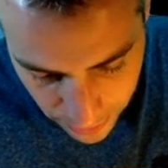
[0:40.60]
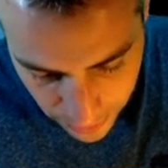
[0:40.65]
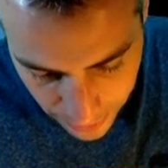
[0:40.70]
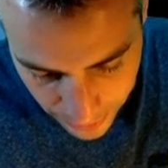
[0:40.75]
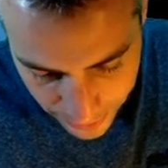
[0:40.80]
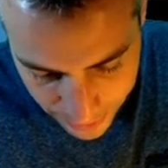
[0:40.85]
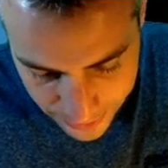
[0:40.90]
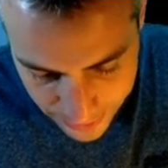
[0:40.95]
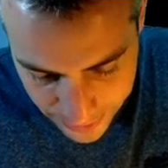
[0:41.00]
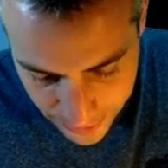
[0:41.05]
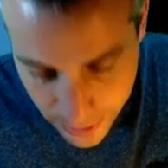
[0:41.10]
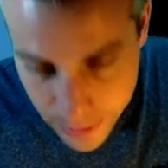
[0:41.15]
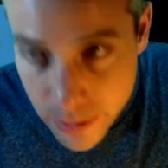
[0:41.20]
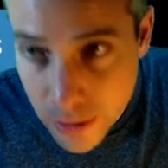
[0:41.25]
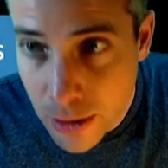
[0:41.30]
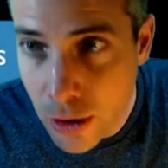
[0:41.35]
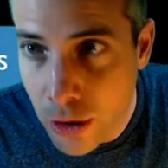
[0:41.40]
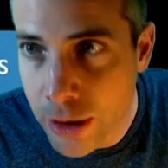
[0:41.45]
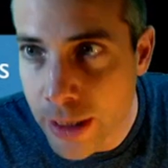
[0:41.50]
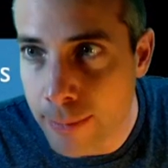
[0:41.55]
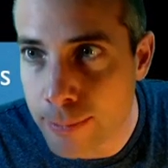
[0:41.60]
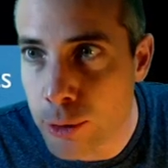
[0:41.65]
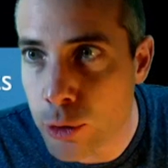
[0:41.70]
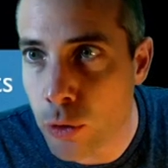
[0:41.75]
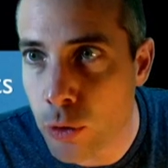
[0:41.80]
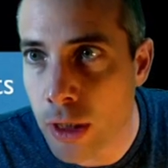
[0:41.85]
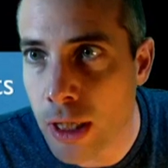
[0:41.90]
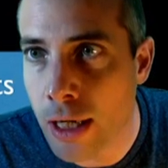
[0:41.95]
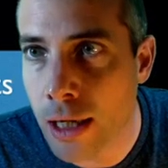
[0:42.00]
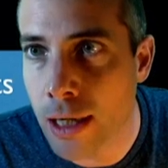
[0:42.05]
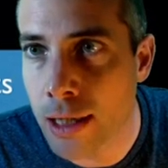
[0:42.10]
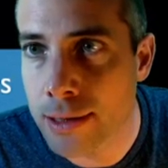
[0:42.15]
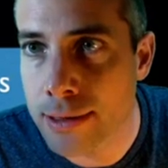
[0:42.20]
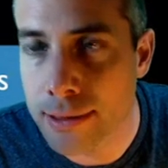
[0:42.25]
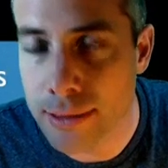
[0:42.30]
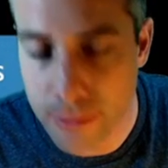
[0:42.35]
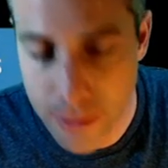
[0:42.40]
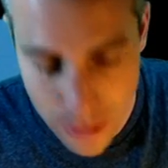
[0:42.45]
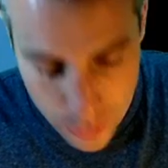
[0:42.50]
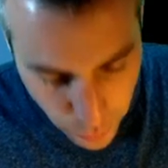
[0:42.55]
extend an abstract
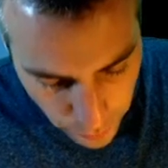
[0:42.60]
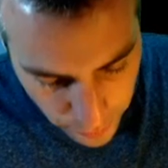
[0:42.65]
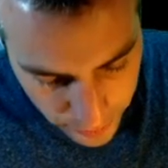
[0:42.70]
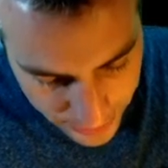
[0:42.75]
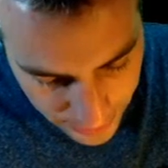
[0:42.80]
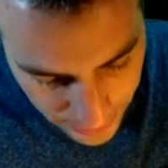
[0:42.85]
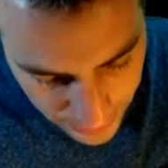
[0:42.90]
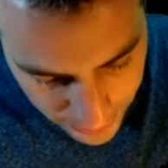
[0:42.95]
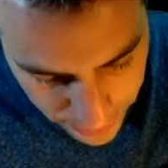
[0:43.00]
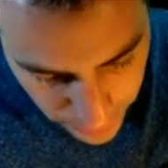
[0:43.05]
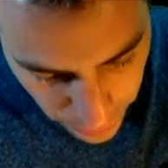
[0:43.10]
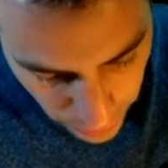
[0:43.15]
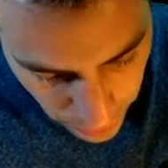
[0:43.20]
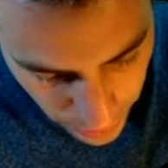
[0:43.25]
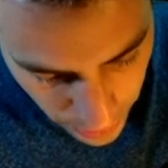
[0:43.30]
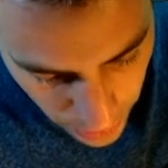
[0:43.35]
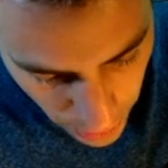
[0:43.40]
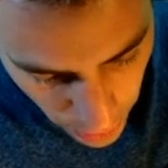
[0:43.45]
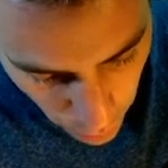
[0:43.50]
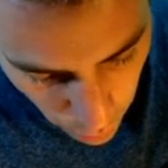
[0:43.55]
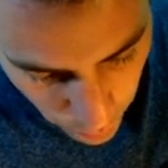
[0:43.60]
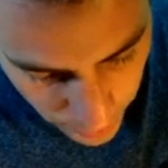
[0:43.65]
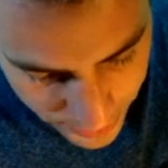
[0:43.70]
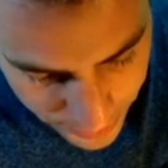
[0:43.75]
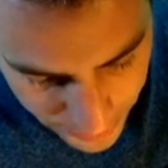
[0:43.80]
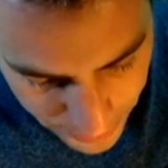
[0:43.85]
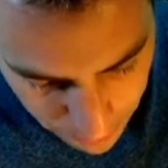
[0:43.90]
class that we will see later. What is